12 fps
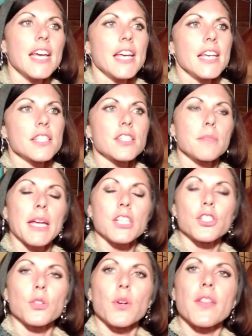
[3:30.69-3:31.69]
is to make
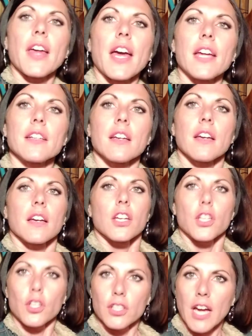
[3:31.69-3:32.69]
sure that
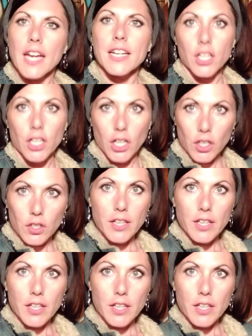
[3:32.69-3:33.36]
you're not in a hurry.